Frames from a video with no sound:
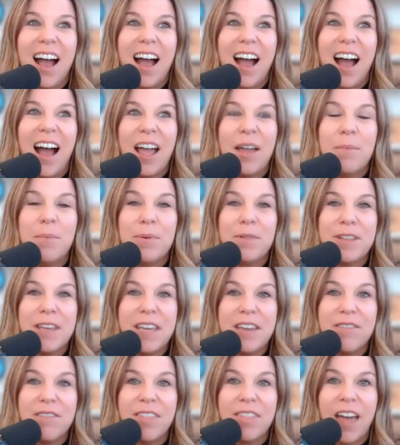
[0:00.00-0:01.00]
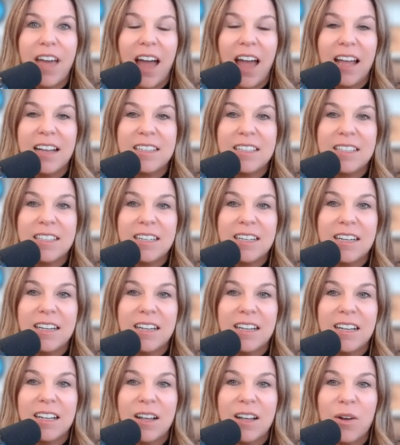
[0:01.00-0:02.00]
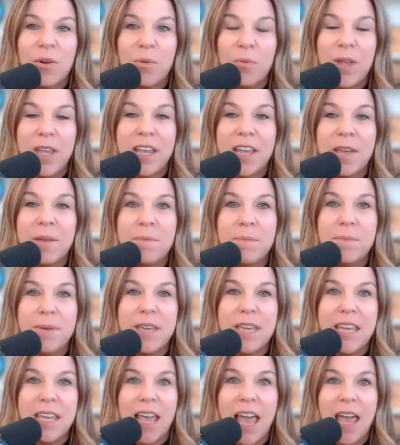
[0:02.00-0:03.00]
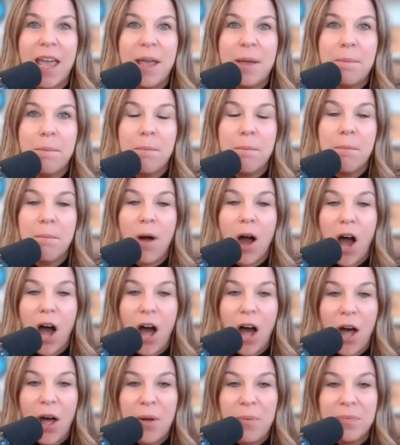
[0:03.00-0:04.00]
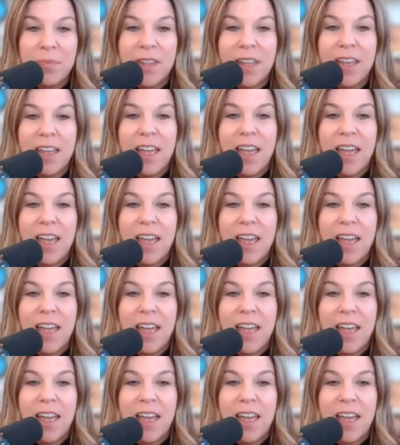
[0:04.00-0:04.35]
I believe that we can be a mom